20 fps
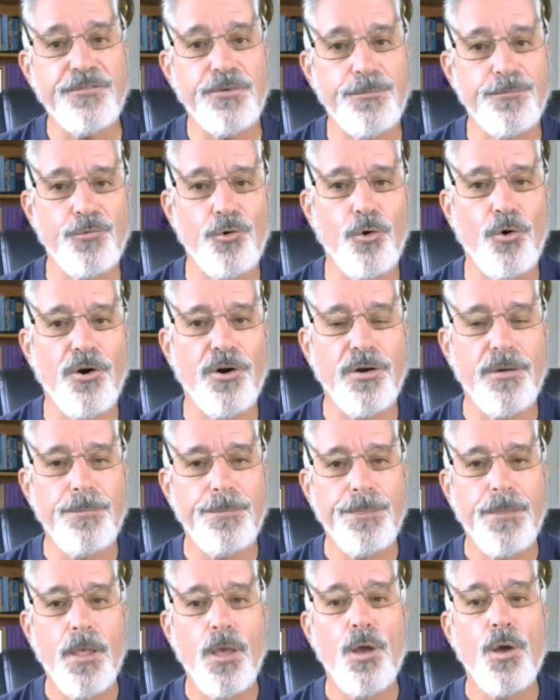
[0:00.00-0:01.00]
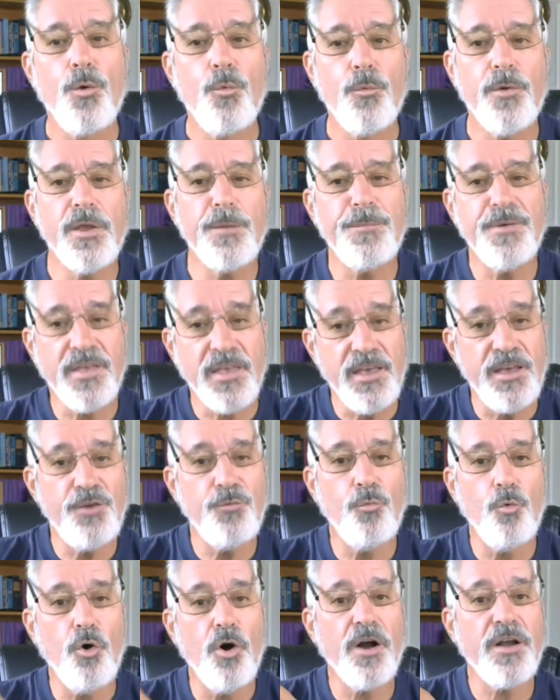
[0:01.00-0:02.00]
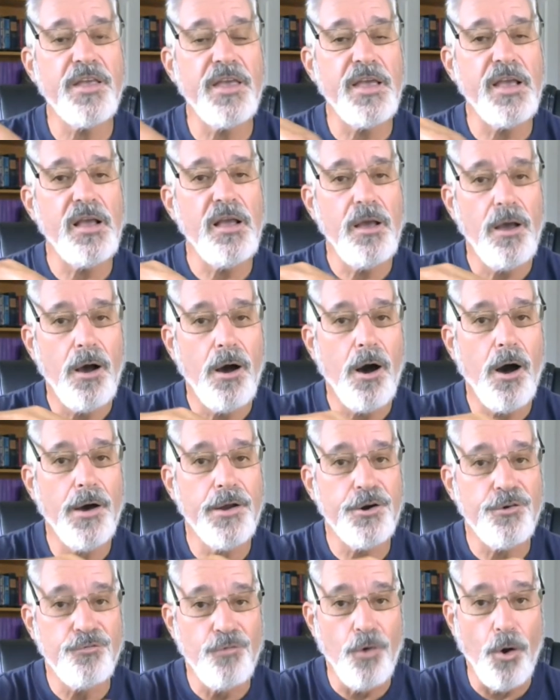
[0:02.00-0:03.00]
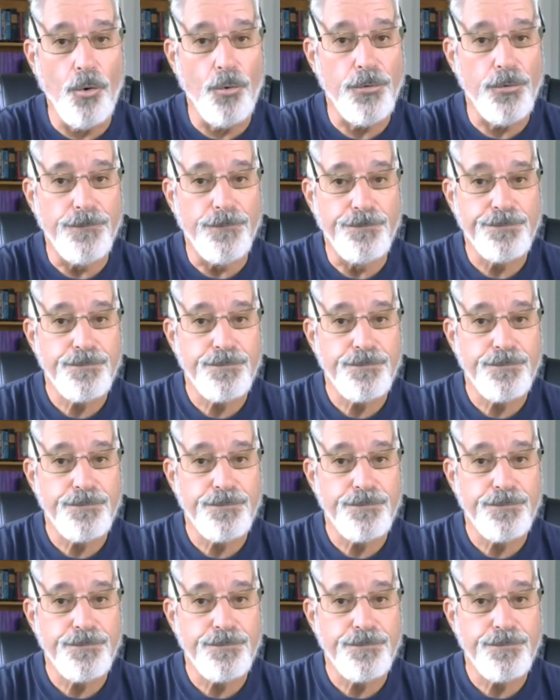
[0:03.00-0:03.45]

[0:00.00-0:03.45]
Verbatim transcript: from wrong, we begin walking on a road.